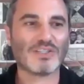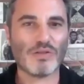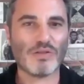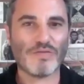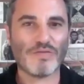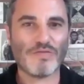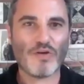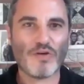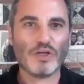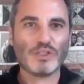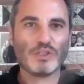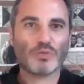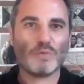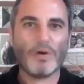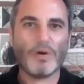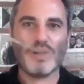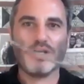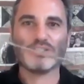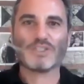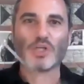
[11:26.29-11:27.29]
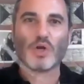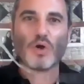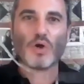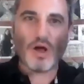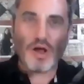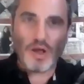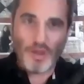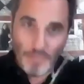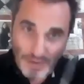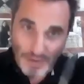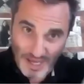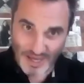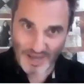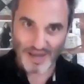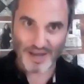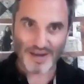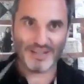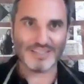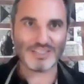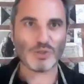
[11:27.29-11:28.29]
So the first one is Call
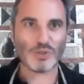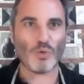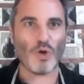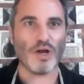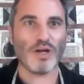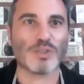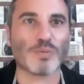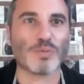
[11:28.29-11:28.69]
Me, and this